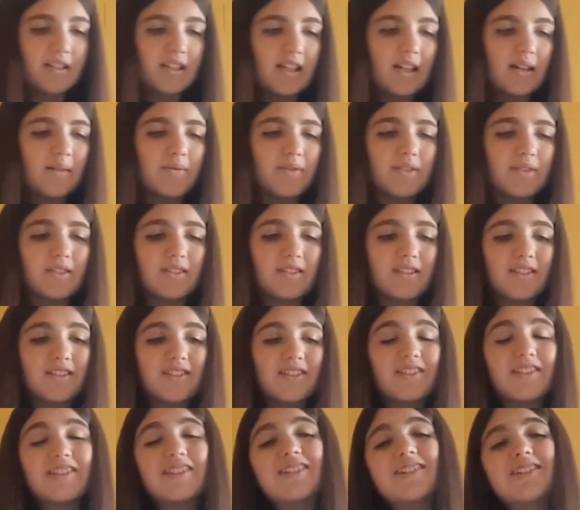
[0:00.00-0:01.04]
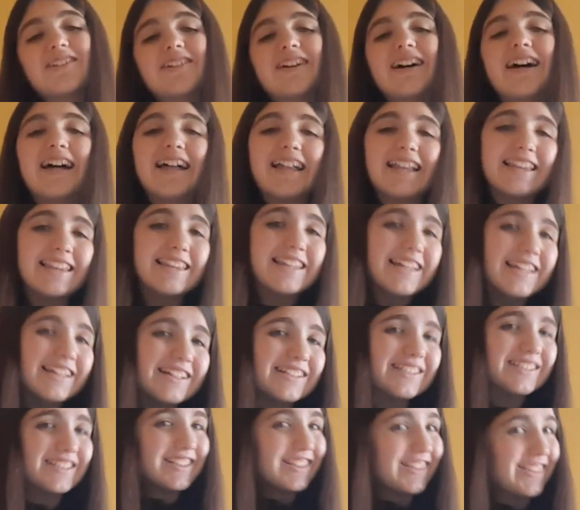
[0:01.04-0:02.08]
It was 2
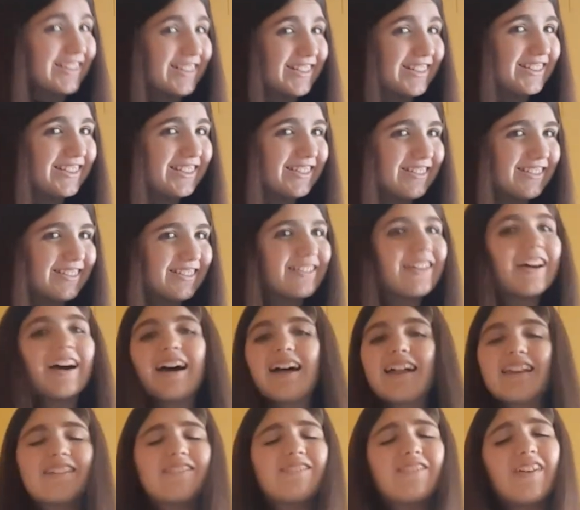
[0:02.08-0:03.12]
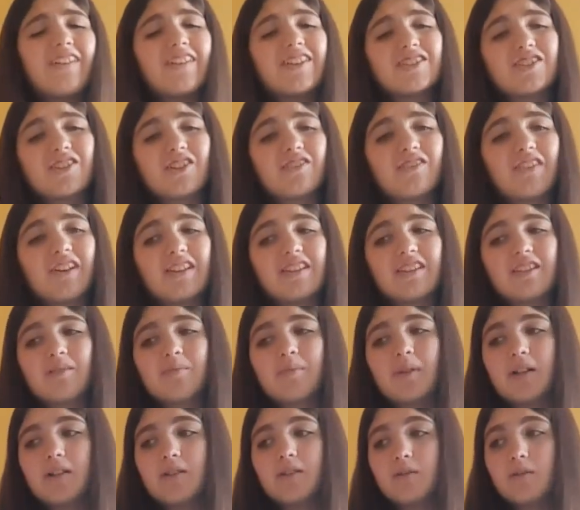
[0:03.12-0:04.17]
little Tudors, had very short reigns
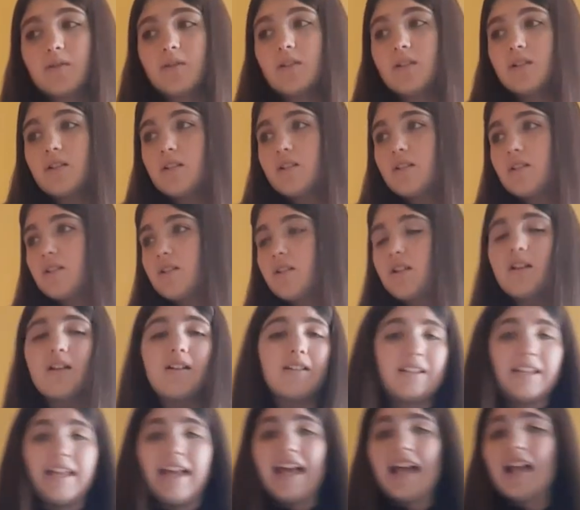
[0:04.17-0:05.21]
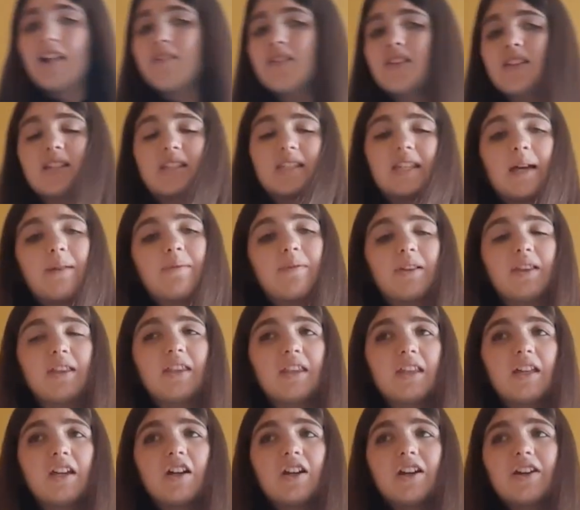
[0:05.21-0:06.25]
compared to, and Henry
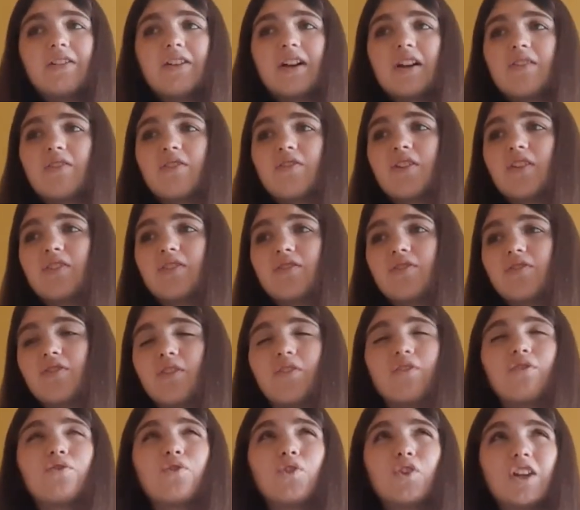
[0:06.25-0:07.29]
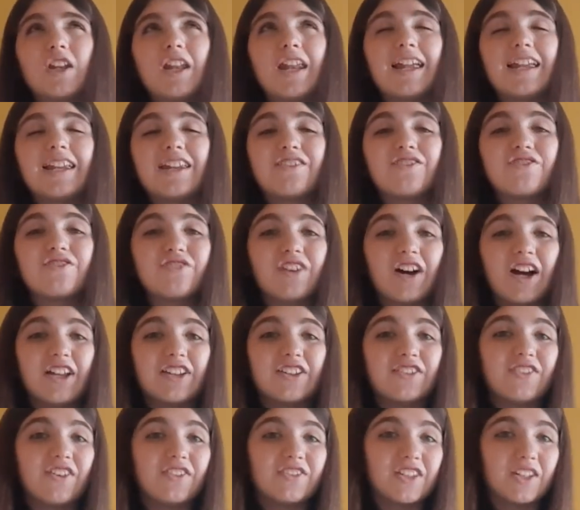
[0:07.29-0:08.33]
VII reigned from 1485
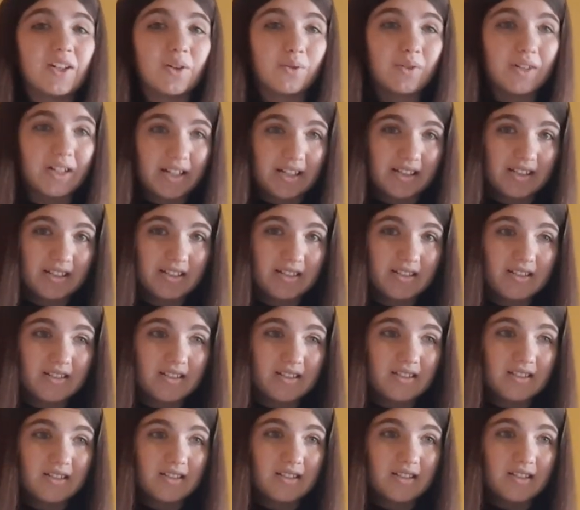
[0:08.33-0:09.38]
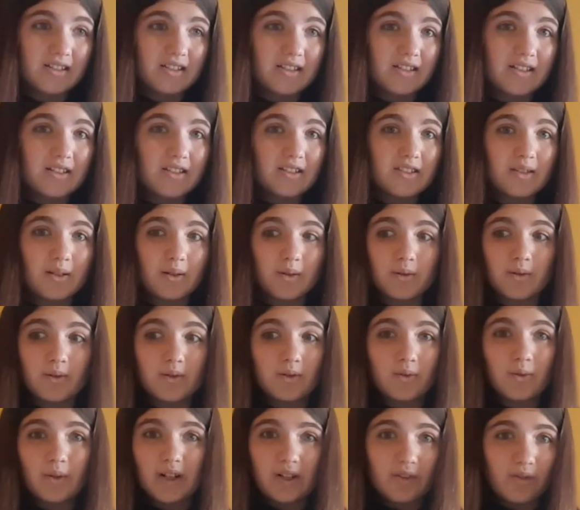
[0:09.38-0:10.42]
to 1509.
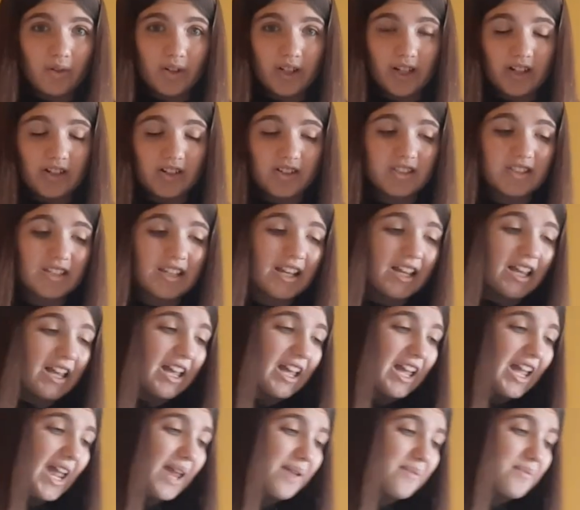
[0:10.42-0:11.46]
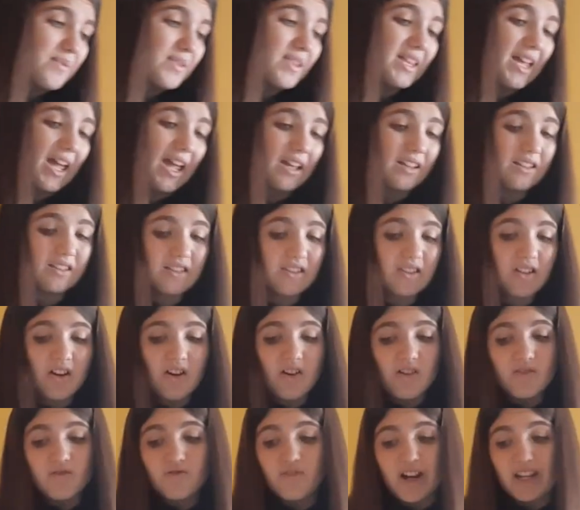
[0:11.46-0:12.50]
So 24 years. Henry VIII
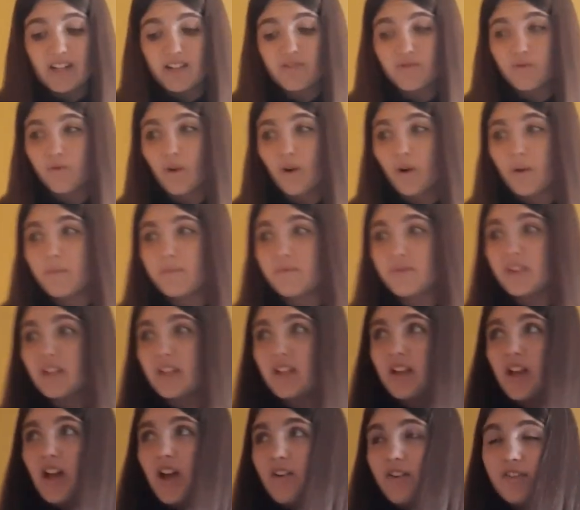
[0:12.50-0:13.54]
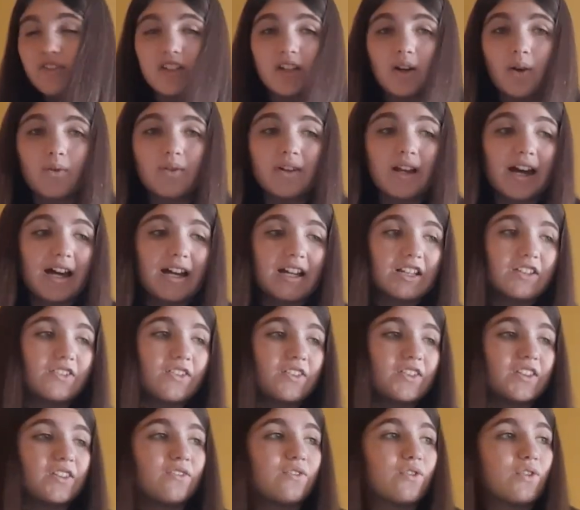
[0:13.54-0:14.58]
reigned from 1509 to
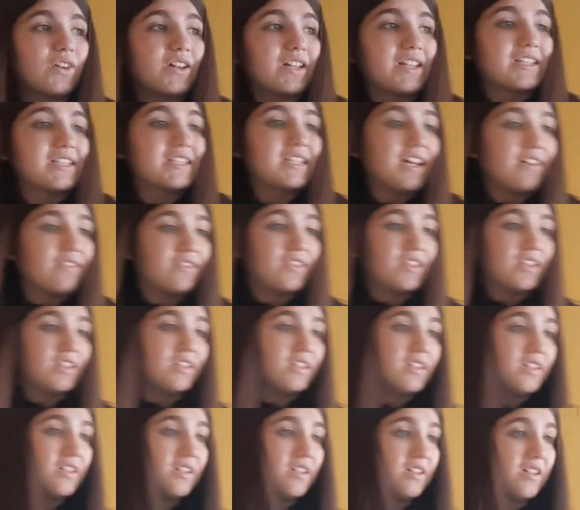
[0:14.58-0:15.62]
1547.